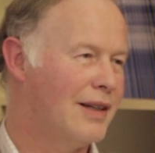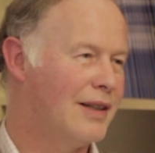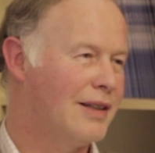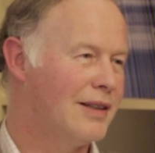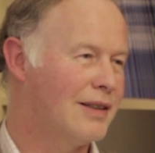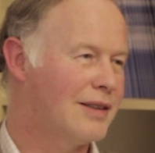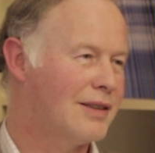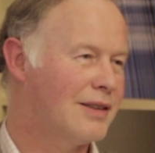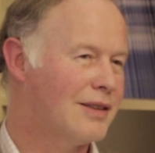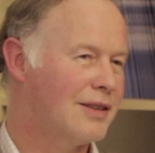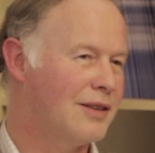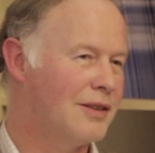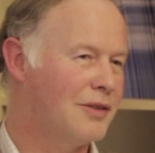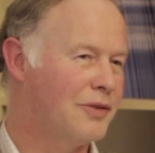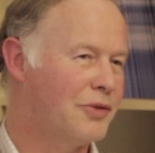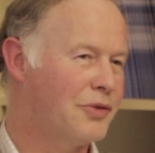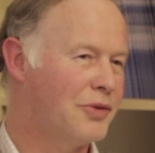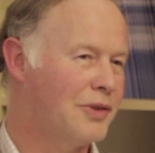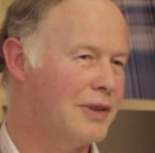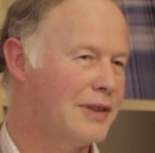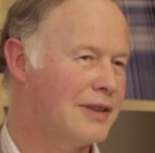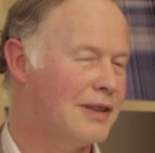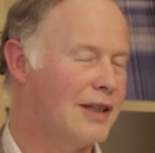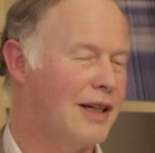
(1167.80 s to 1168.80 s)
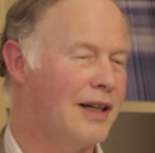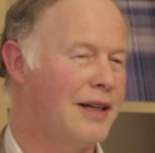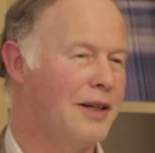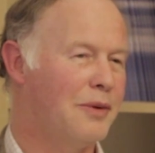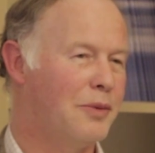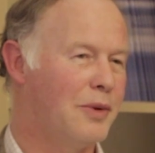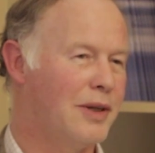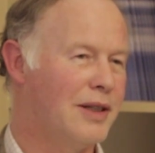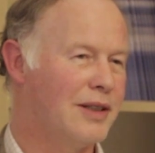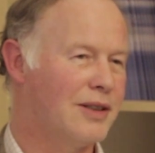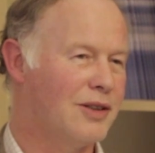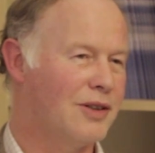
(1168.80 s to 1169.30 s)
sort of a
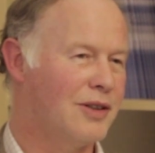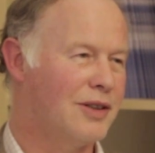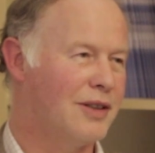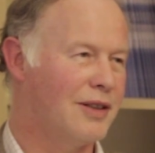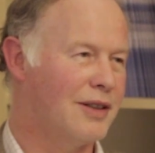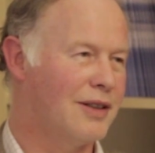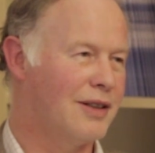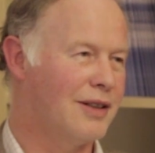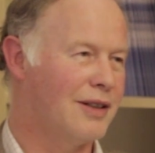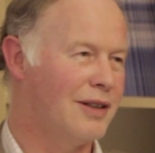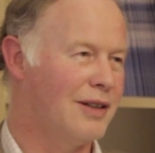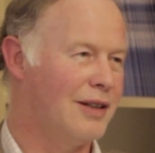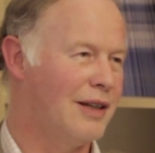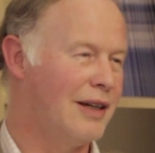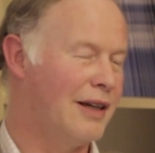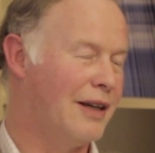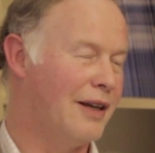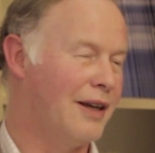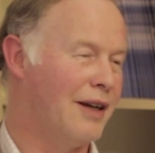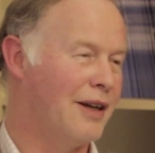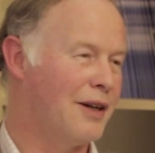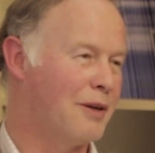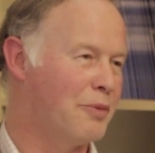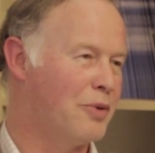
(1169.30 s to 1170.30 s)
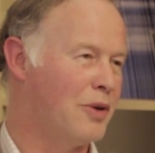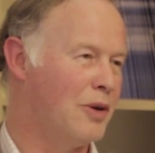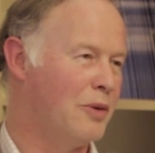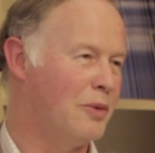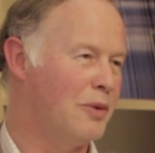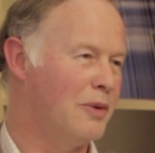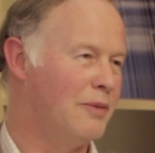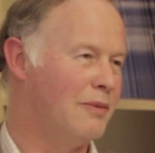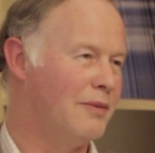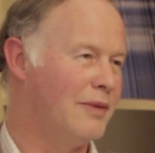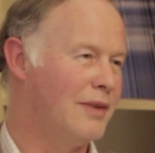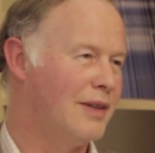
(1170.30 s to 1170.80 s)
sideways look at a
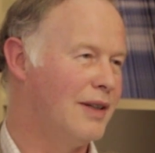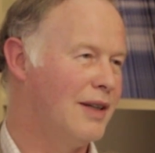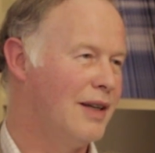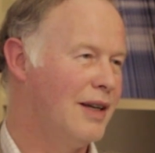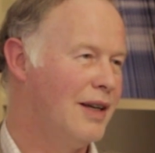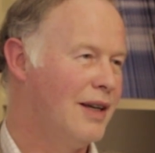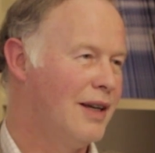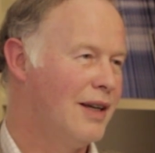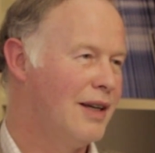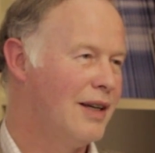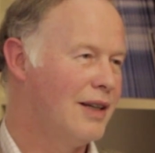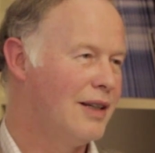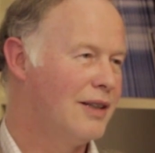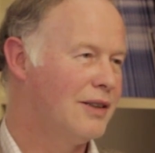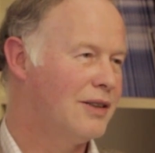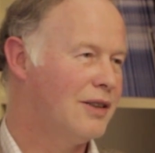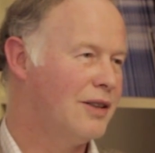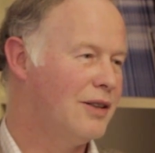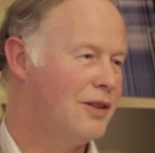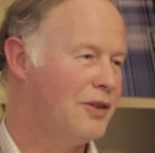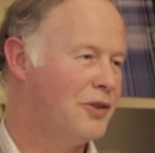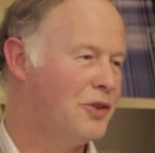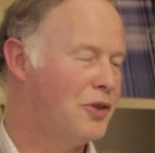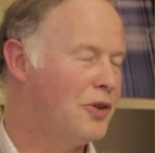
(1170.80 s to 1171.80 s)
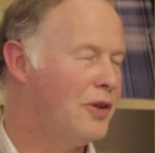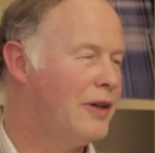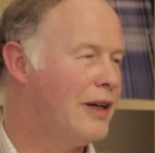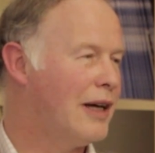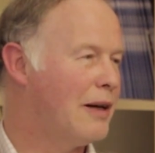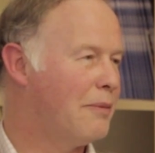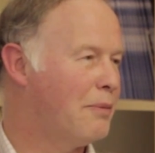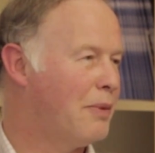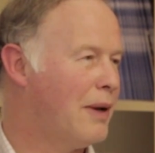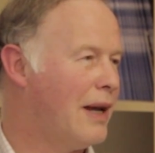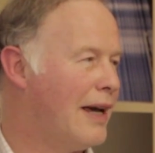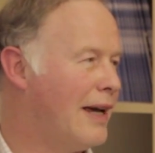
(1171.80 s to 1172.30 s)
problem. So drawing
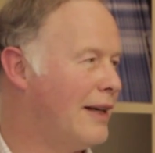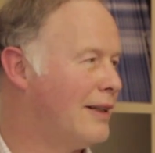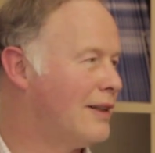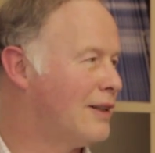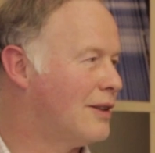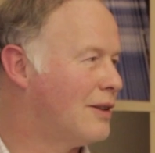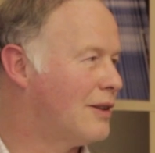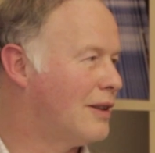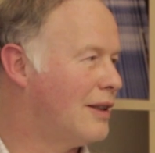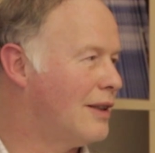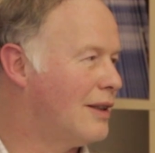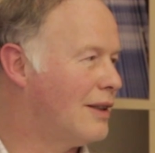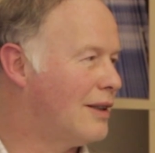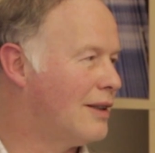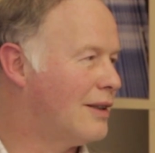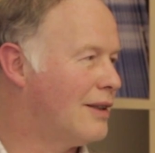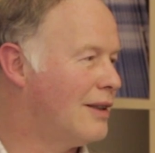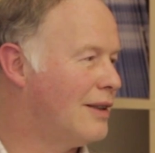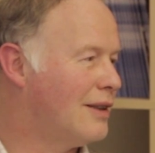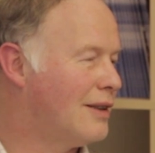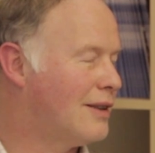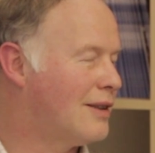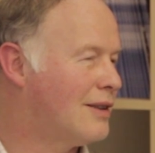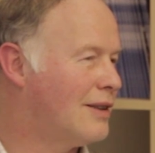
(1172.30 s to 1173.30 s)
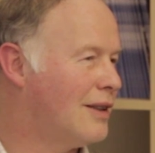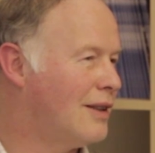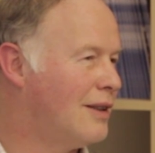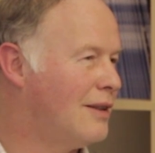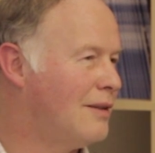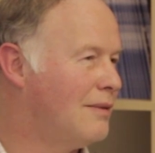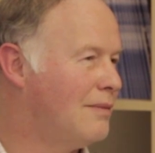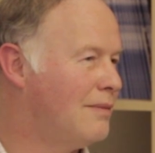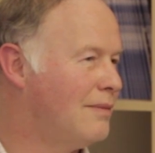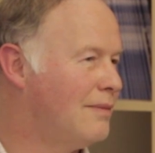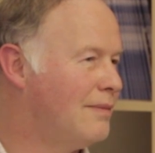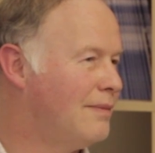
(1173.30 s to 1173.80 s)
up plans, it's
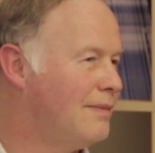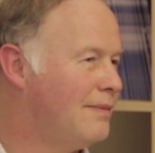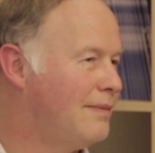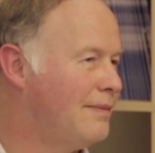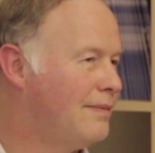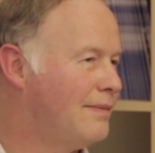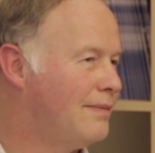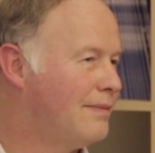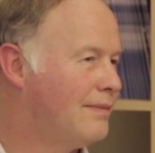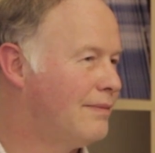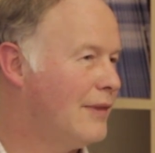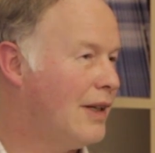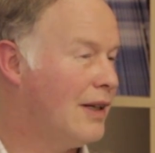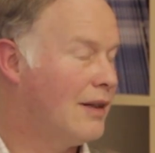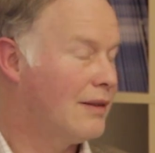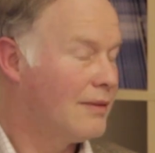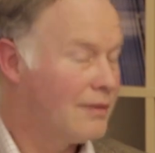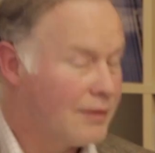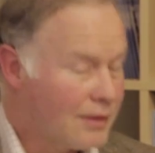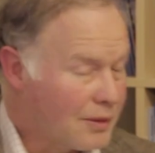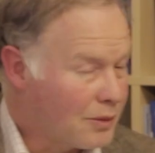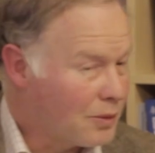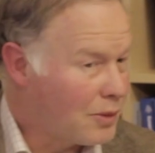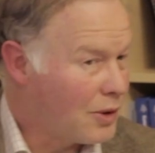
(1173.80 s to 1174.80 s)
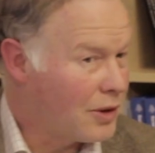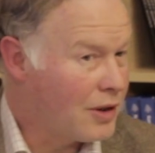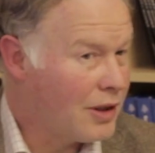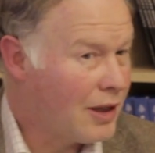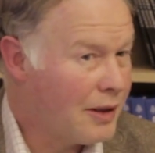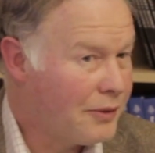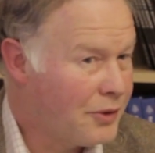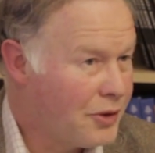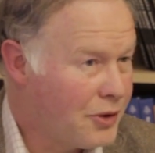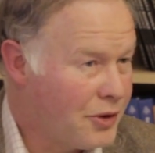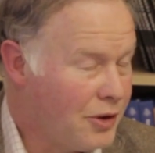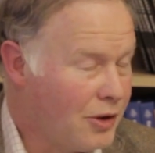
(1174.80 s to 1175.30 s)
what you
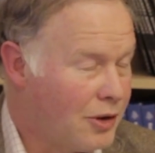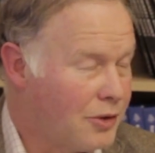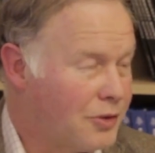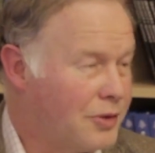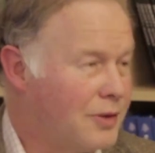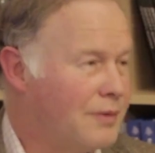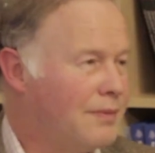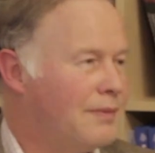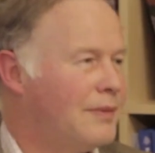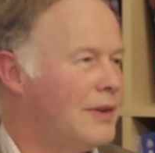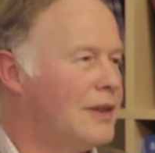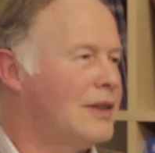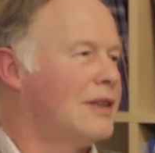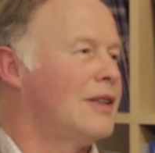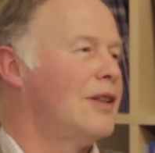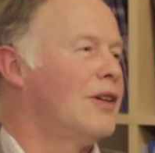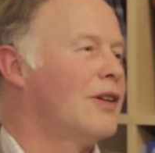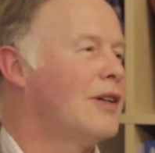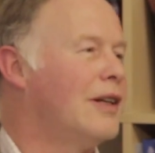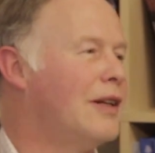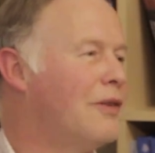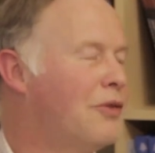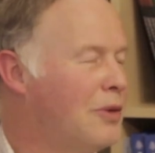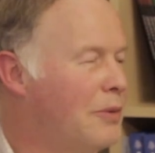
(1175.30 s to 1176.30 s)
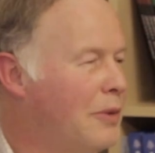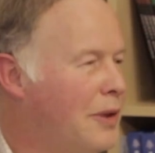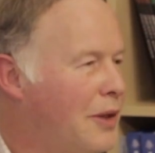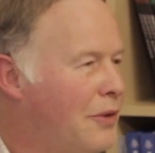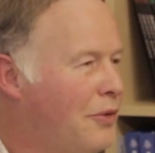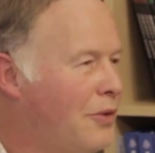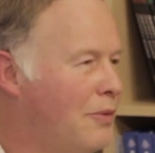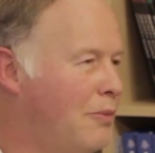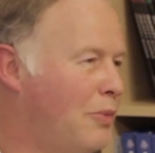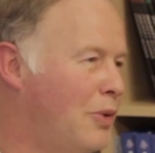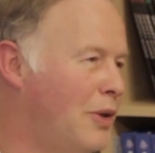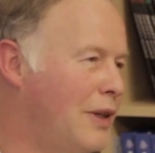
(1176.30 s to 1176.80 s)
have to do often. Just look at it from a
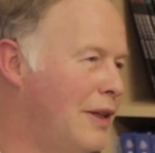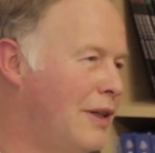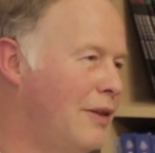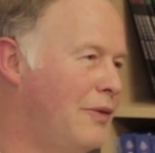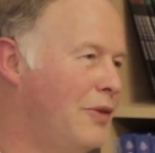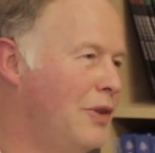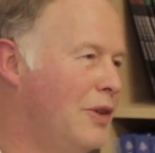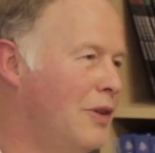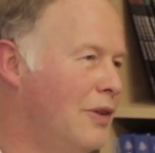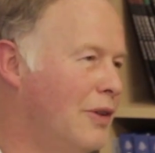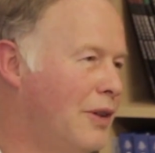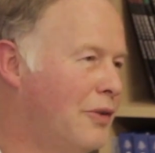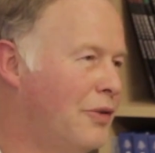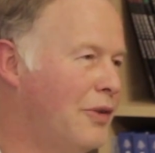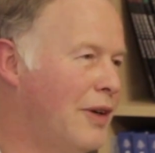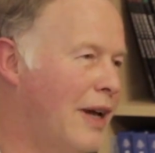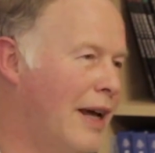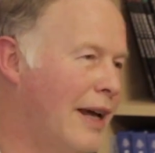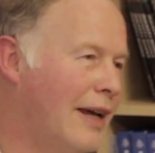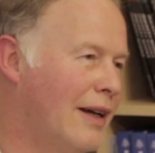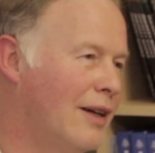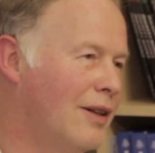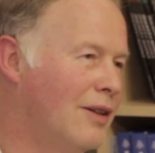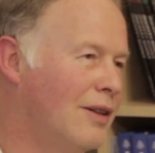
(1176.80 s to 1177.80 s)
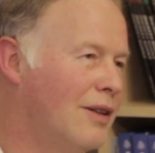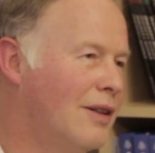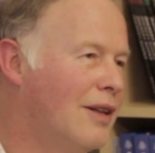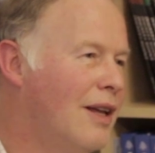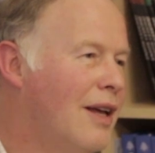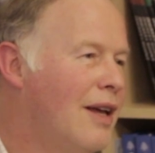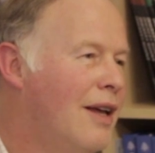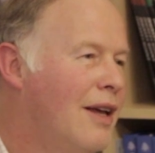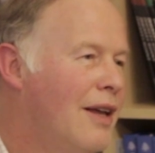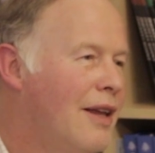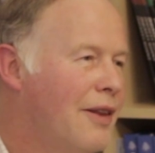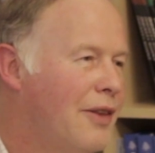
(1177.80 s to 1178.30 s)
different point of view, a different angle.
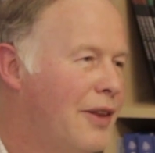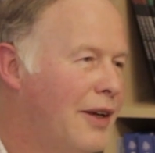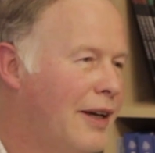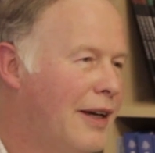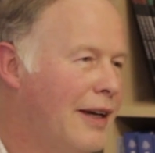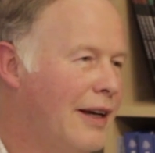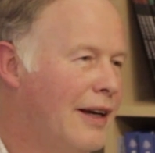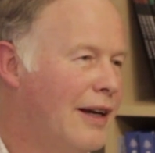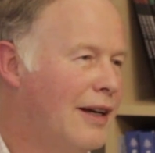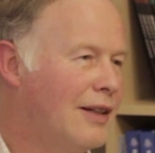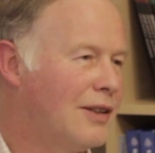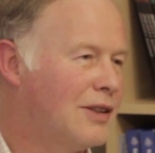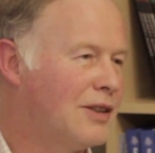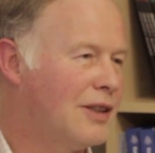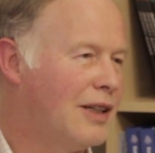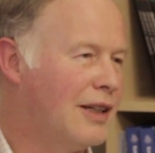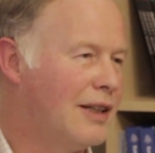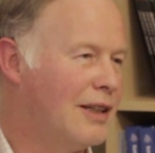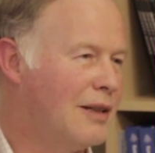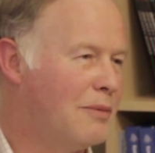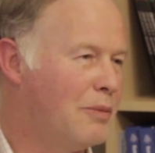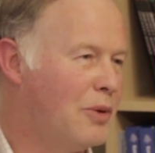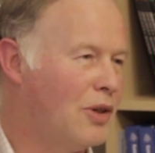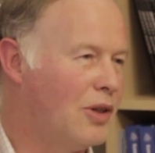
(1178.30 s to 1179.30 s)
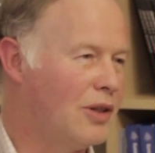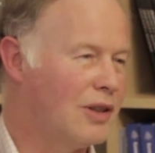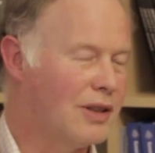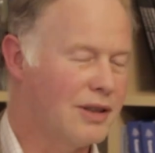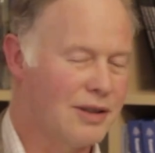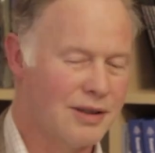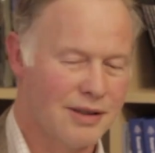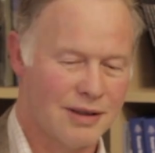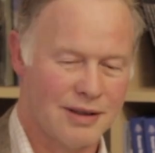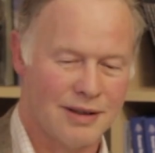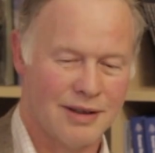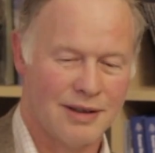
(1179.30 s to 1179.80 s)
Thinking outside the
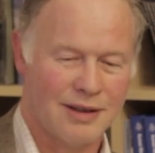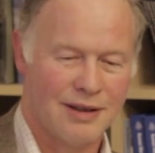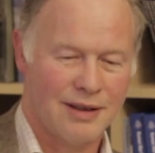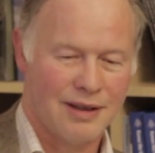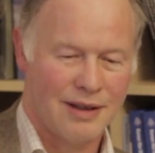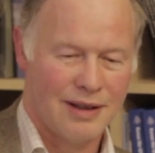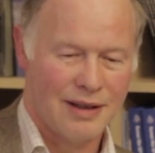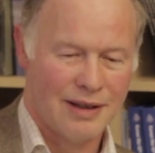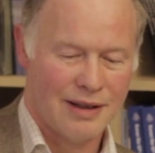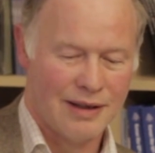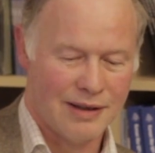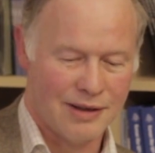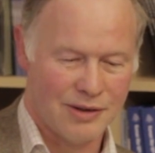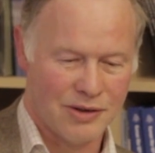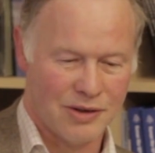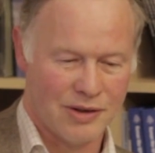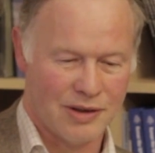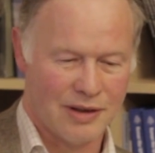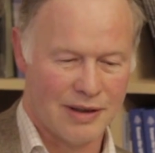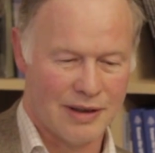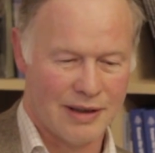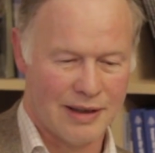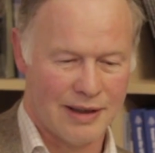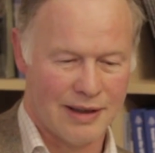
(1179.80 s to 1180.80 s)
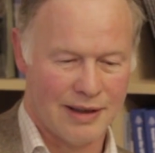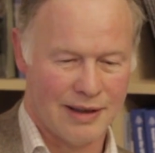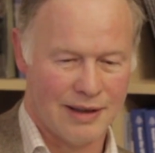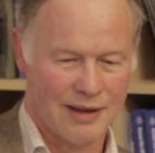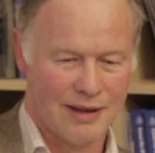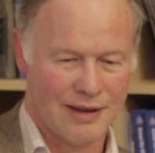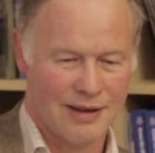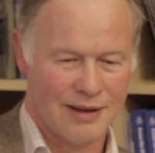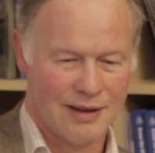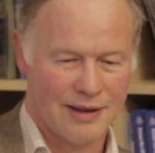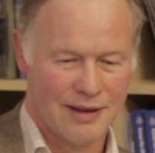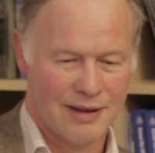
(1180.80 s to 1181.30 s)
box, this sort of thing.
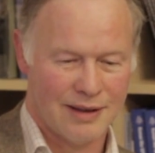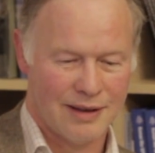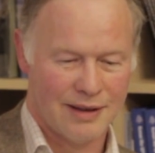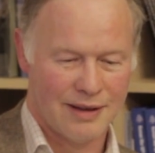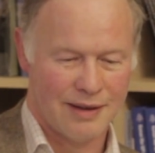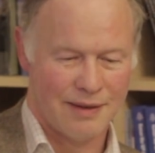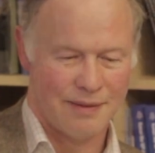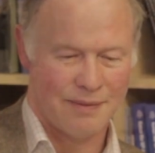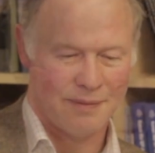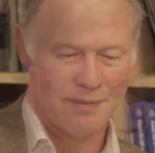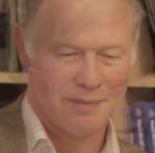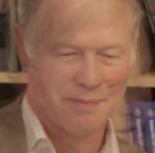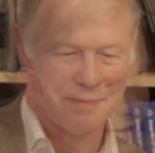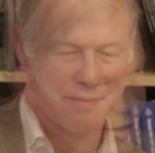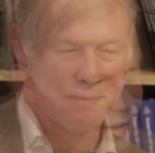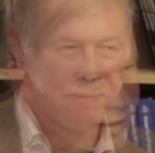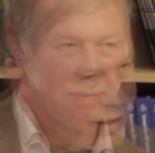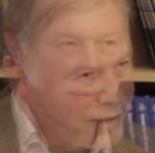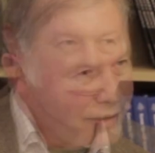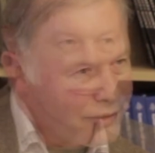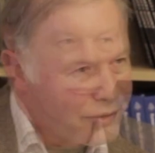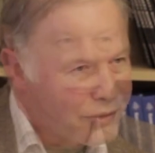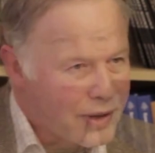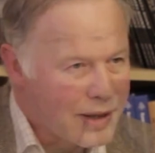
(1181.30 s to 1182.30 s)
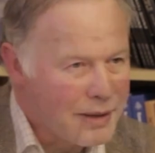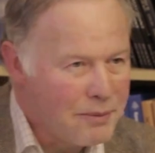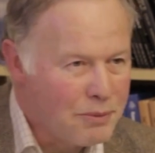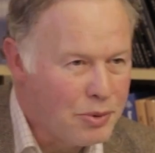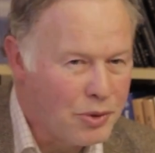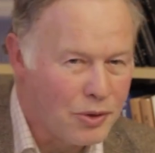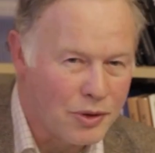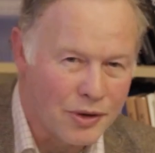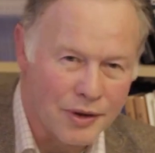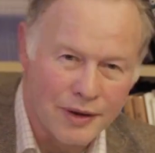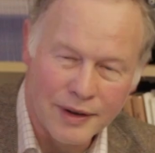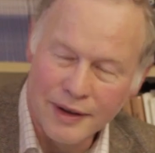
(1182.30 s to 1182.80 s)
Okay, so another very
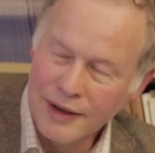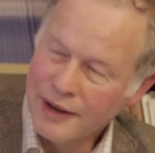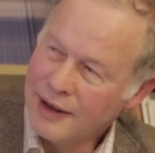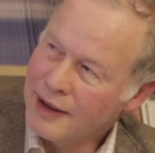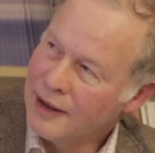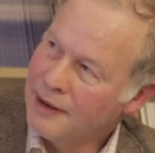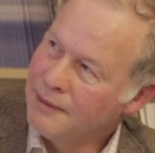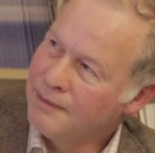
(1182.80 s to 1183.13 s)
important